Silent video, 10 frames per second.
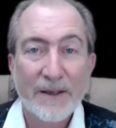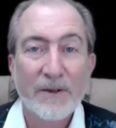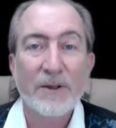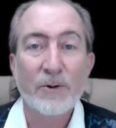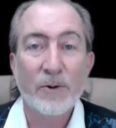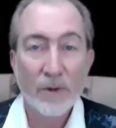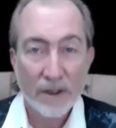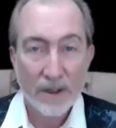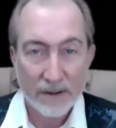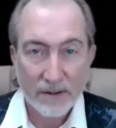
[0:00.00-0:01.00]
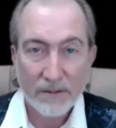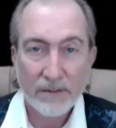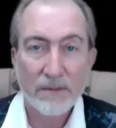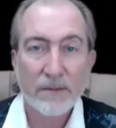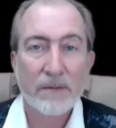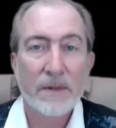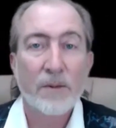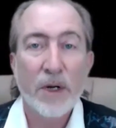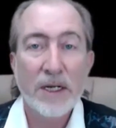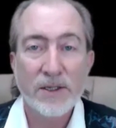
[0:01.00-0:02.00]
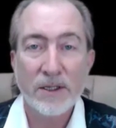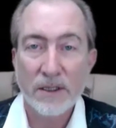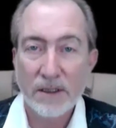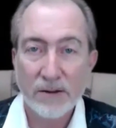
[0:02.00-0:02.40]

You embrace it,